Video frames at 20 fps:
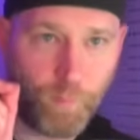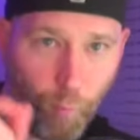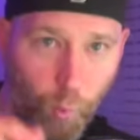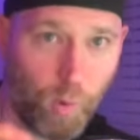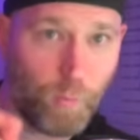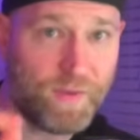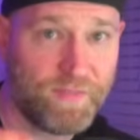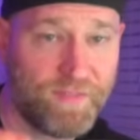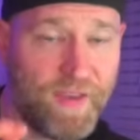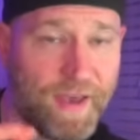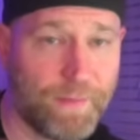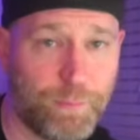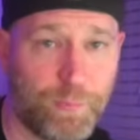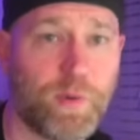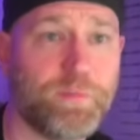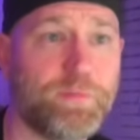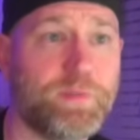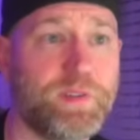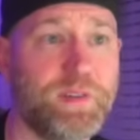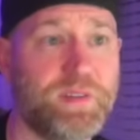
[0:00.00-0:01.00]
of what we've had
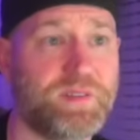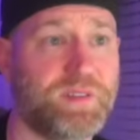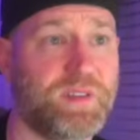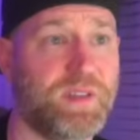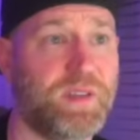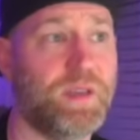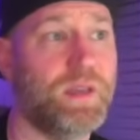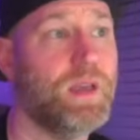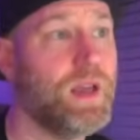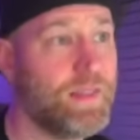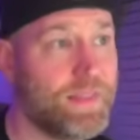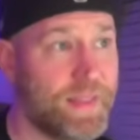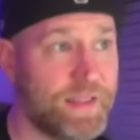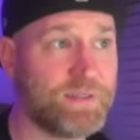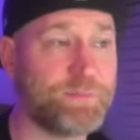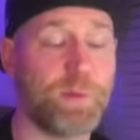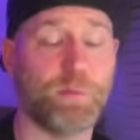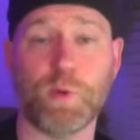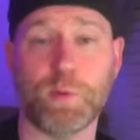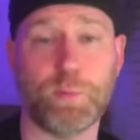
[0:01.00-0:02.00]
privilege to see
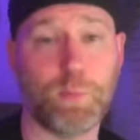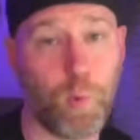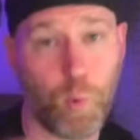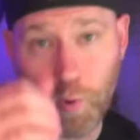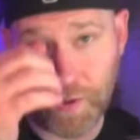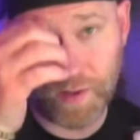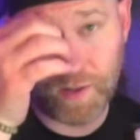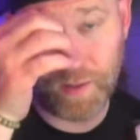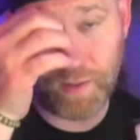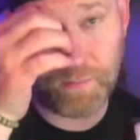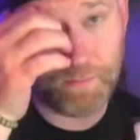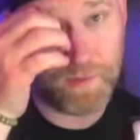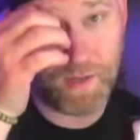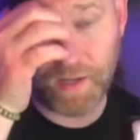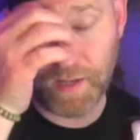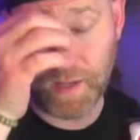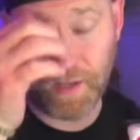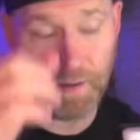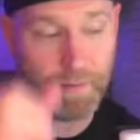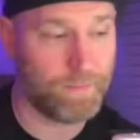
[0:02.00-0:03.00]
that's been reported in the
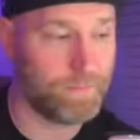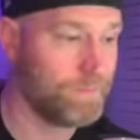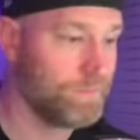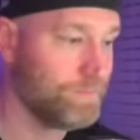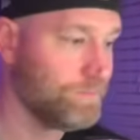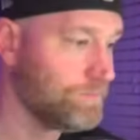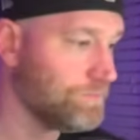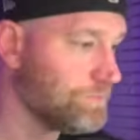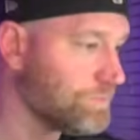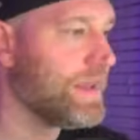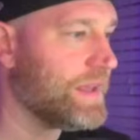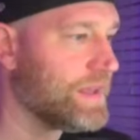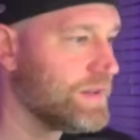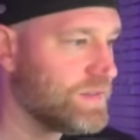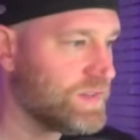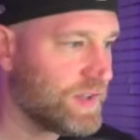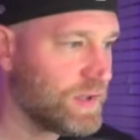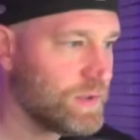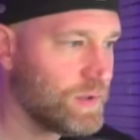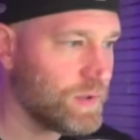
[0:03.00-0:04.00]
media. But he
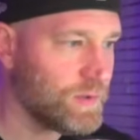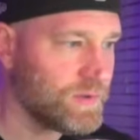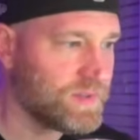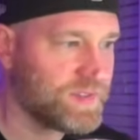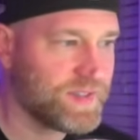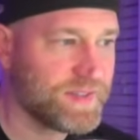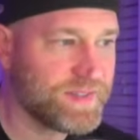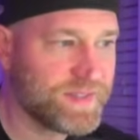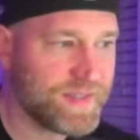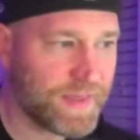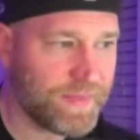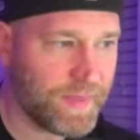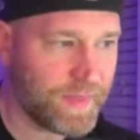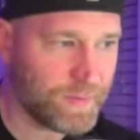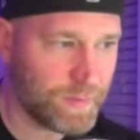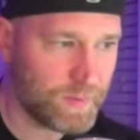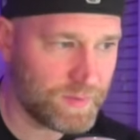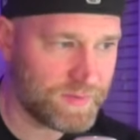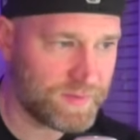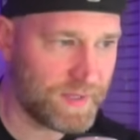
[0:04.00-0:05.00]
continued, since I
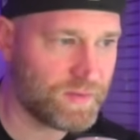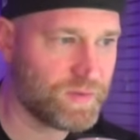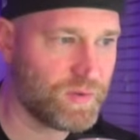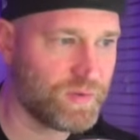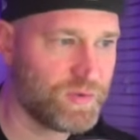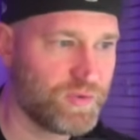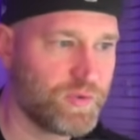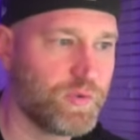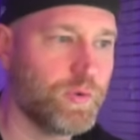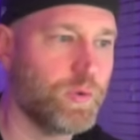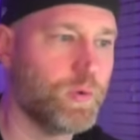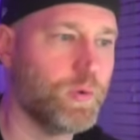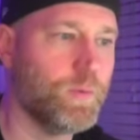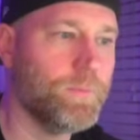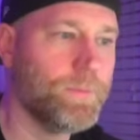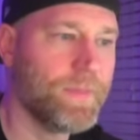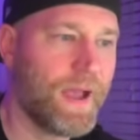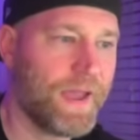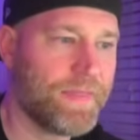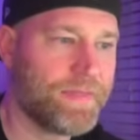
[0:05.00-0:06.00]
think those things are true,
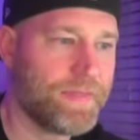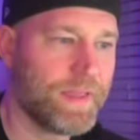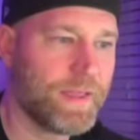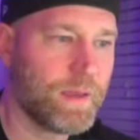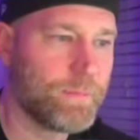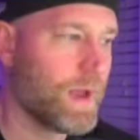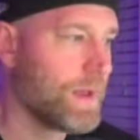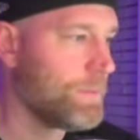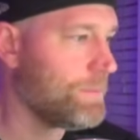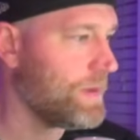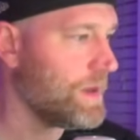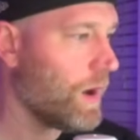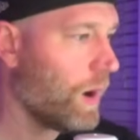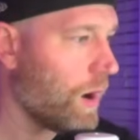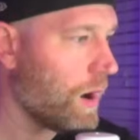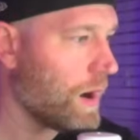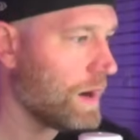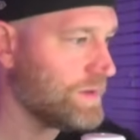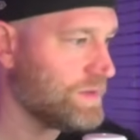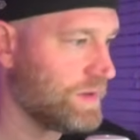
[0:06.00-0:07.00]
I think it might be
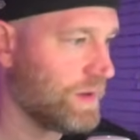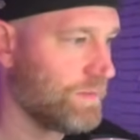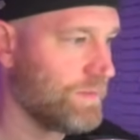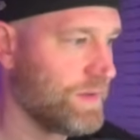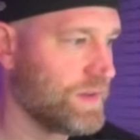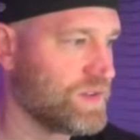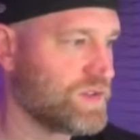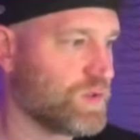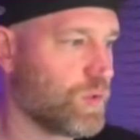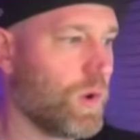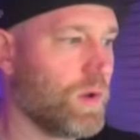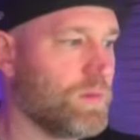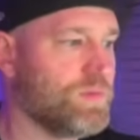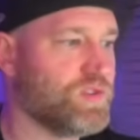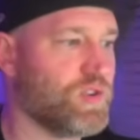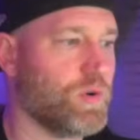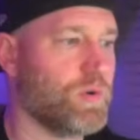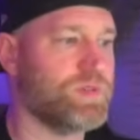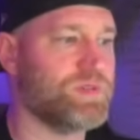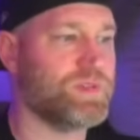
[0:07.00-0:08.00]
hard to convince 12
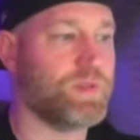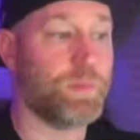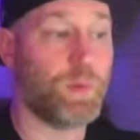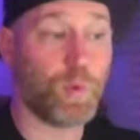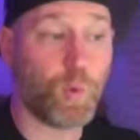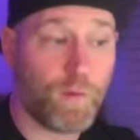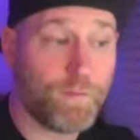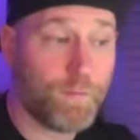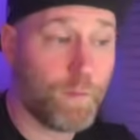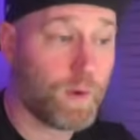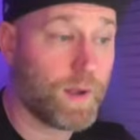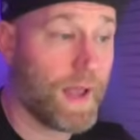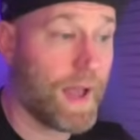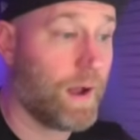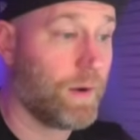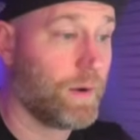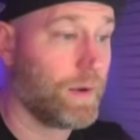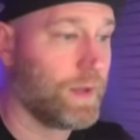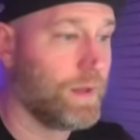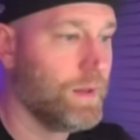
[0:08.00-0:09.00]
jurors of the Norfolk
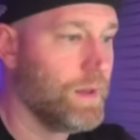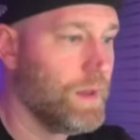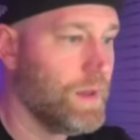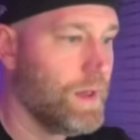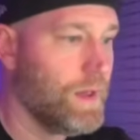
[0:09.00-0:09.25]
County